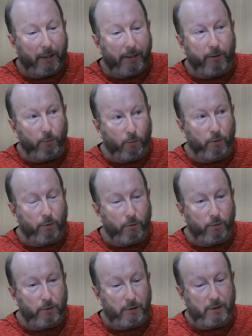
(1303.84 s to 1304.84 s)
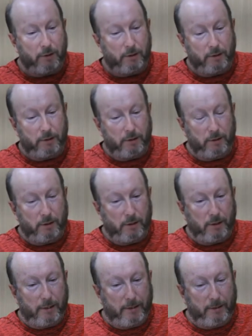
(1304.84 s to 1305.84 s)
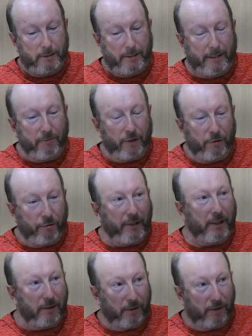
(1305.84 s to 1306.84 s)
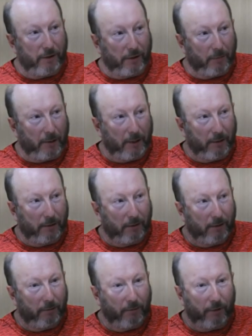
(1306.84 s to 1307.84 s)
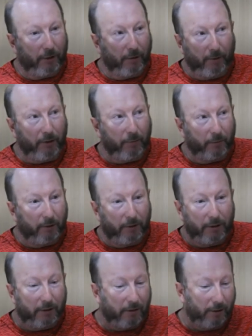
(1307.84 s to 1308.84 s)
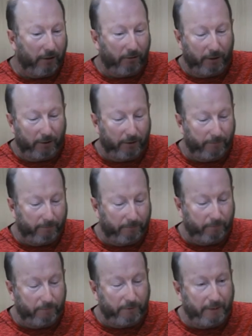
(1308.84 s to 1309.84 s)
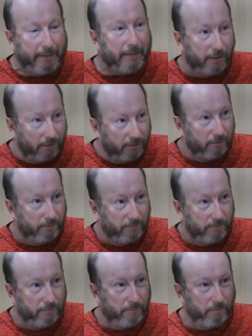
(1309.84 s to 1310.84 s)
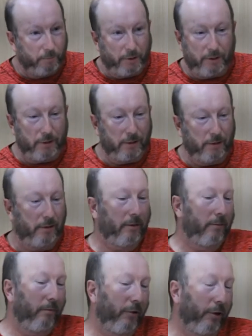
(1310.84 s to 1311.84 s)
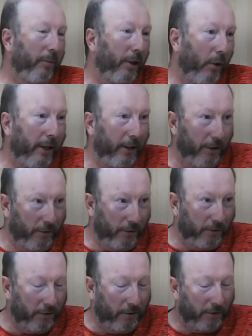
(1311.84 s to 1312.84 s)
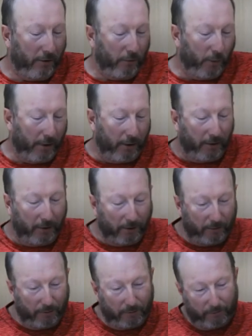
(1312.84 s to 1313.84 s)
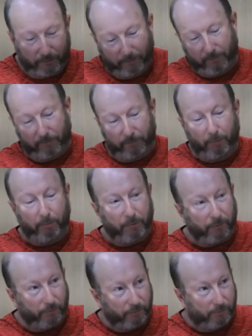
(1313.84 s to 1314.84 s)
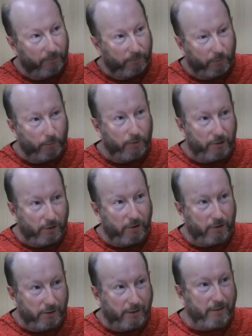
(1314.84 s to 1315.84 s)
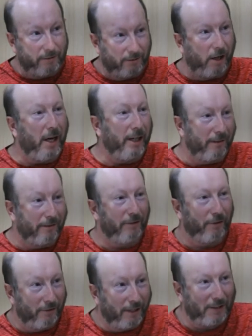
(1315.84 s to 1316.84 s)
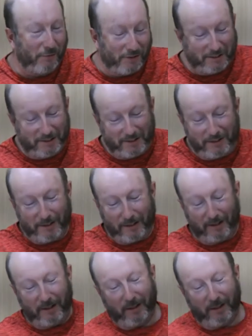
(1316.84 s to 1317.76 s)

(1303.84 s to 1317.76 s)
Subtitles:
And it will give a credence to the place that at the moment is on its knees, because nobody quite knows whether this sort of rump of what was Artsakh that I last visited,